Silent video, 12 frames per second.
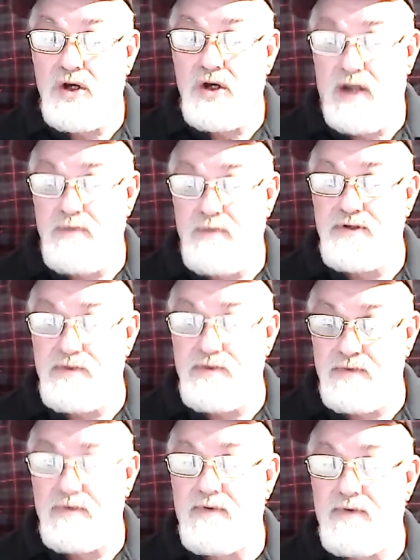That was
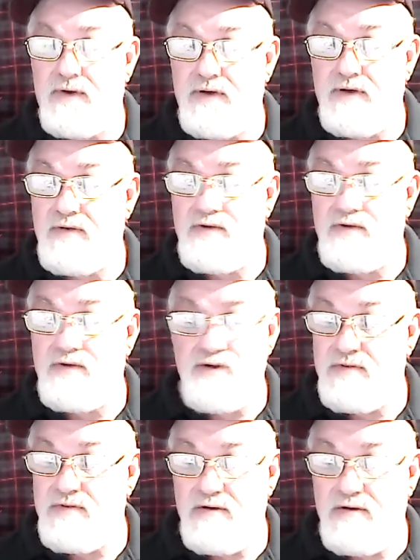you just
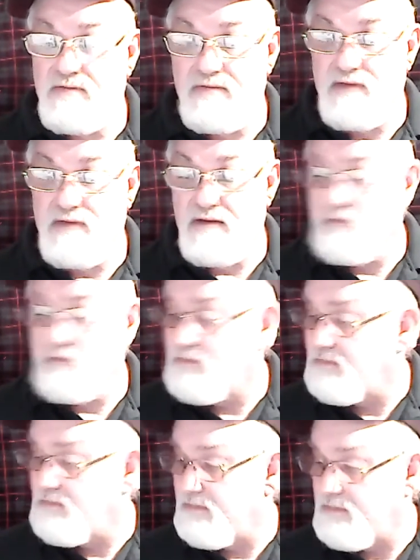hear me like
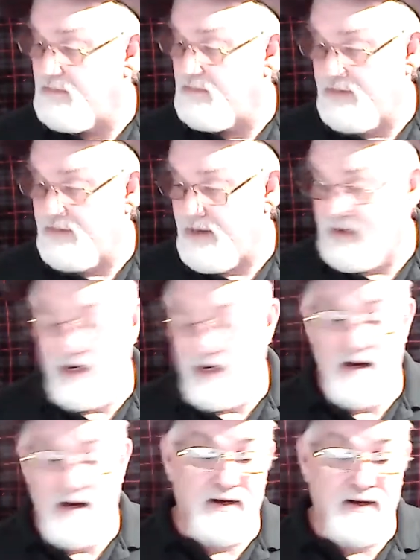rabbiting
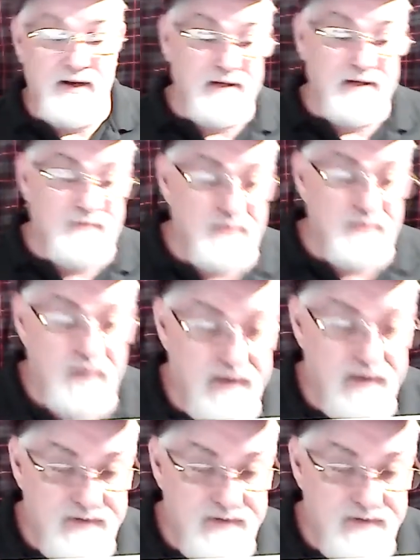on like I do every